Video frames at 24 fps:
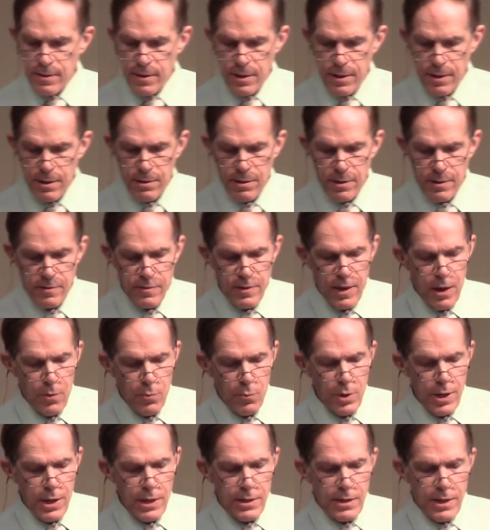here is
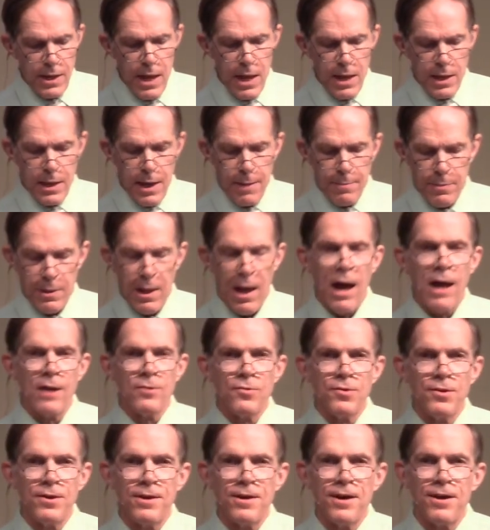that we take up
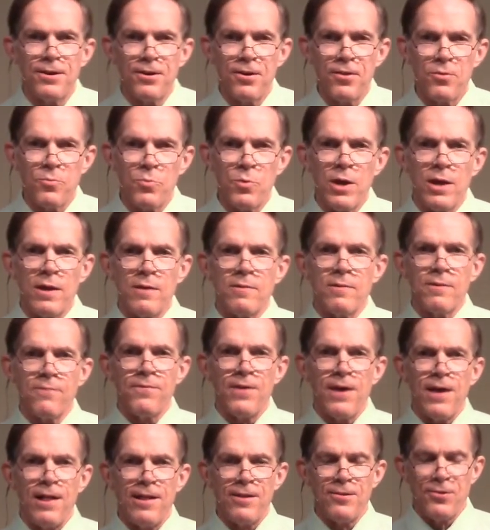lodging under the wings
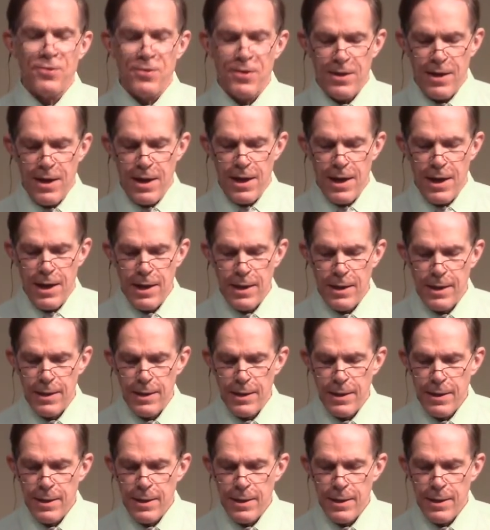of El Shaddai